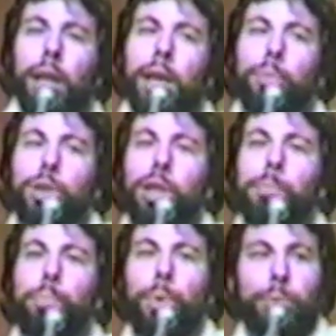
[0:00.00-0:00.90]
and it was
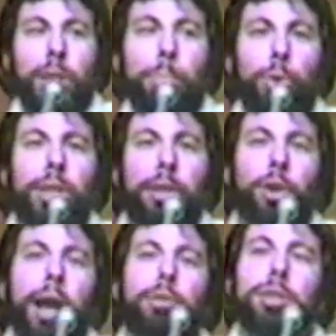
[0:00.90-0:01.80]
gonna burn down
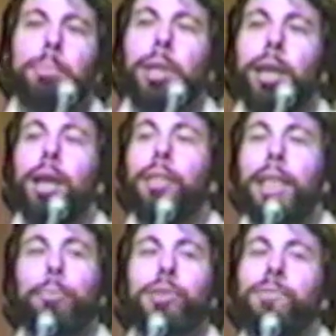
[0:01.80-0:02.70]
your house someday,
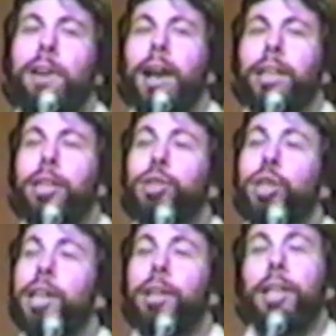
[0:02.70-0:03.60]
that was fine, because
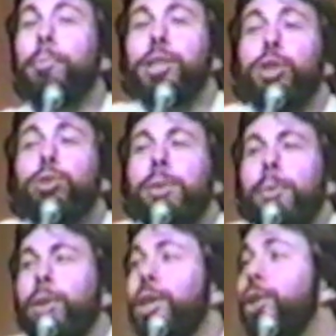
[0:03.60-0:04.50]
it was usable.